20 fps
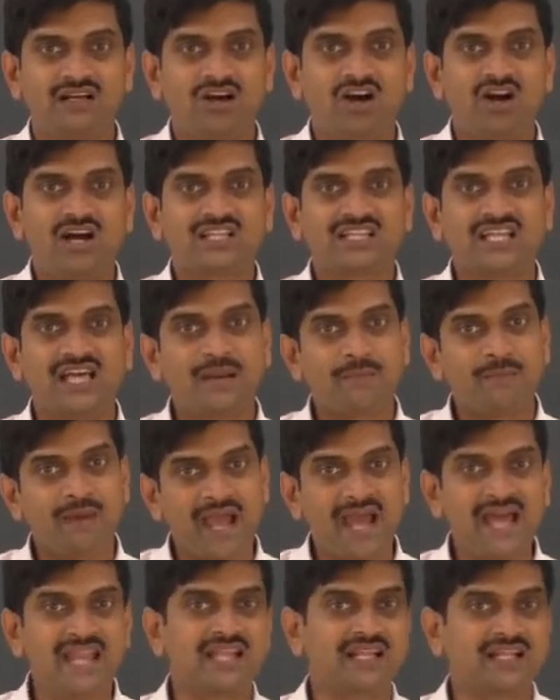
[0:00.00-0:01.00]
or they are
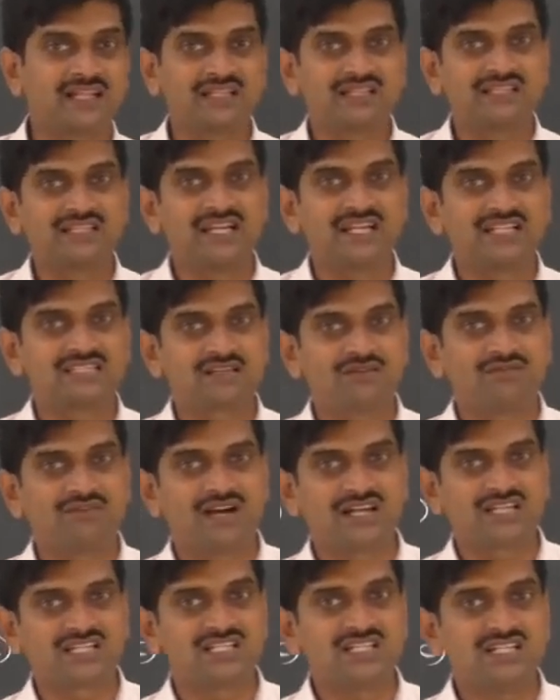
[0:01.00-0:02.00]
bearing,
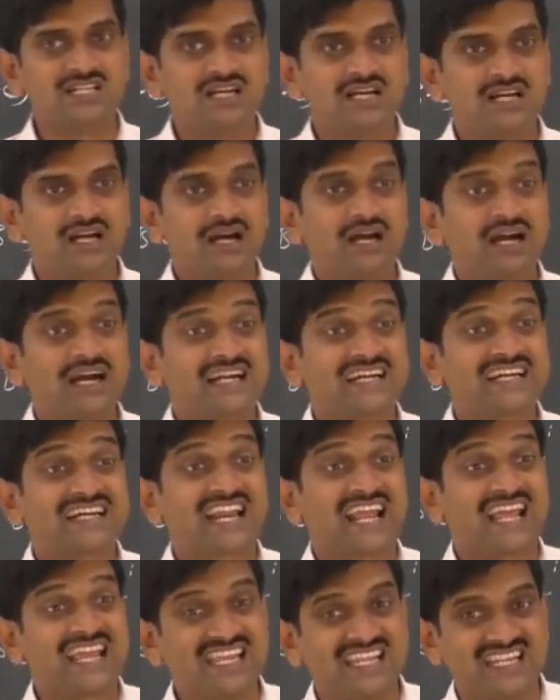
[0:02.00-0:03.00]

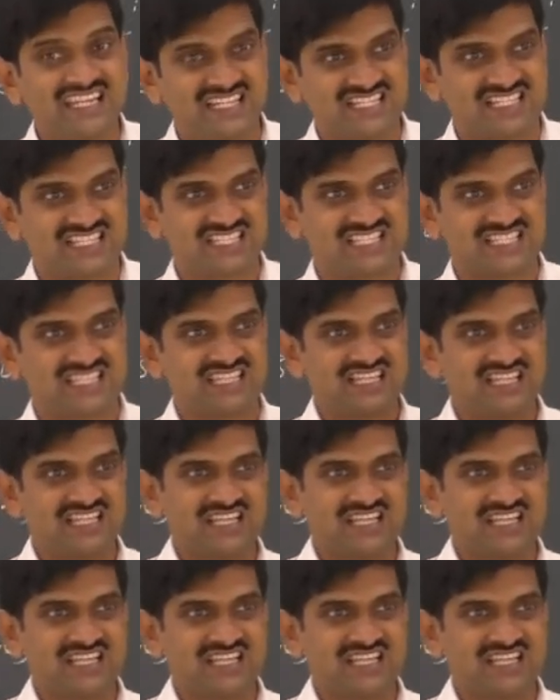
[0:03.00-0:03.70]
grains.